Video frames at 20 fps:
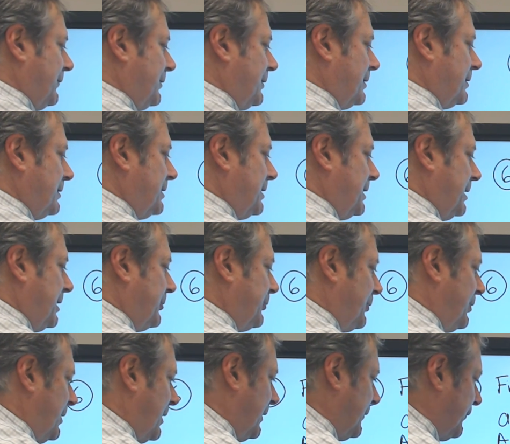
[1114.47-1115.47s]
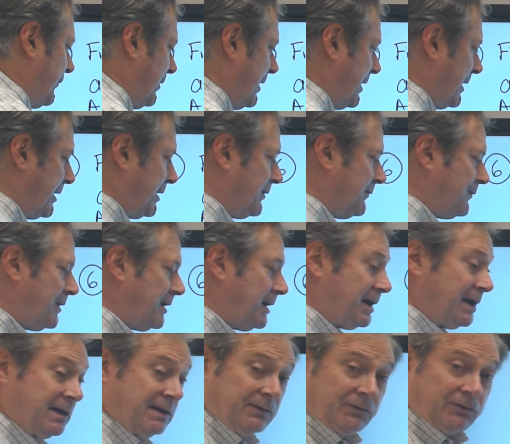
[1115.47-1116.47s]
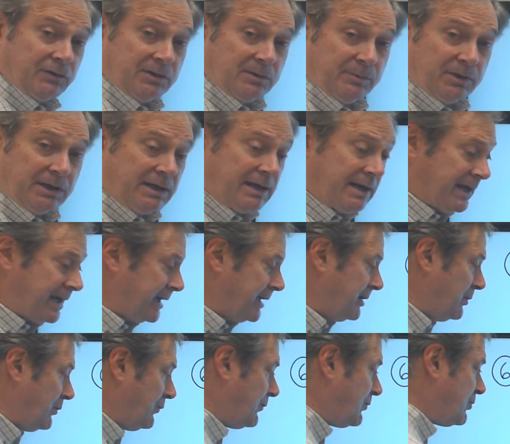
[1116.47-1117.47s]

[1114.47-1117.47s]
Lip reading: 13 plus negative 9 is going to be negative